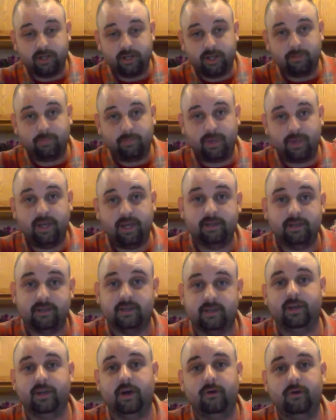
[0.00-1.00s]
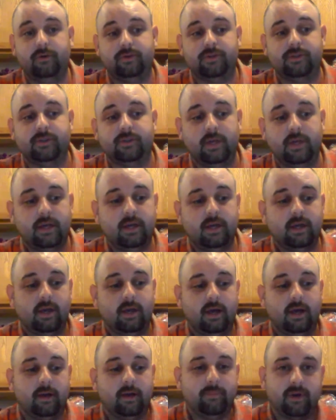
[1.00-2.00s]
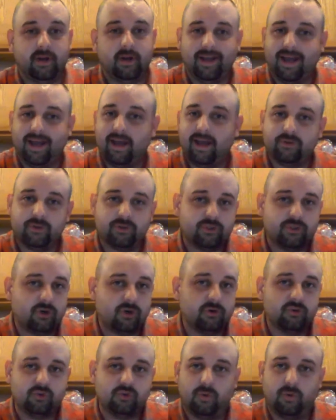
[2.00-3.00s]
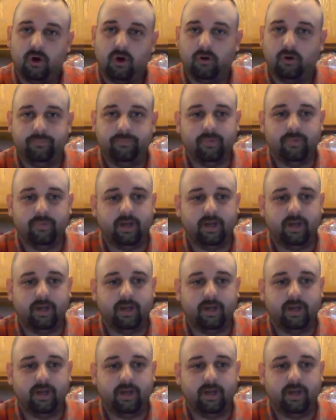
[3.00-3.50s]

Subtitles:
to get pigs and goats, but I have to start small.